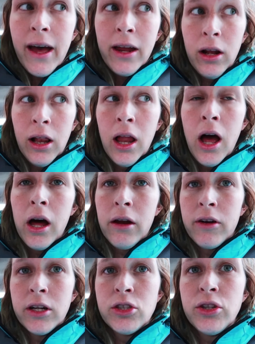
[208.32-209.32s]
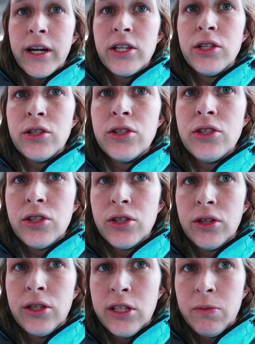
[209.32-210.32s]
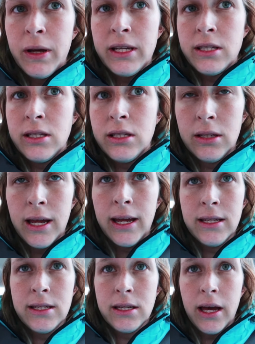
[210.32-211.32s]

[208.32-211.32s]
had a lot of contractions these past days.